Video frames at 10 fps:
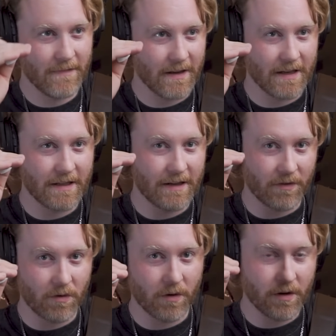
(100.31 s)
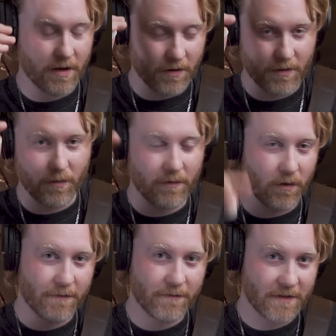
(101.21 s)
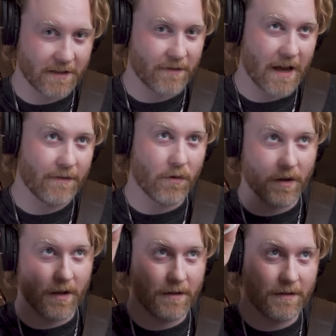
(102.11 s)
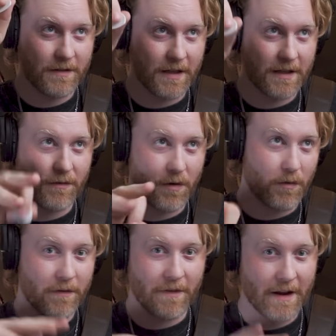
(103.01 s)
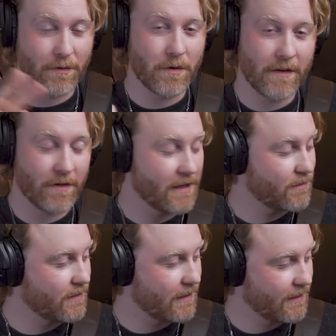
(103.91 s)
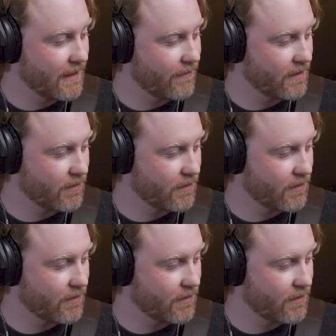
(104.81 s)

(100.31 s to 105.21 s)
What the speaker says: it a different order, you know, the 1-4-6-5 or the 6-4-1-5 or whatever. This one's a little different.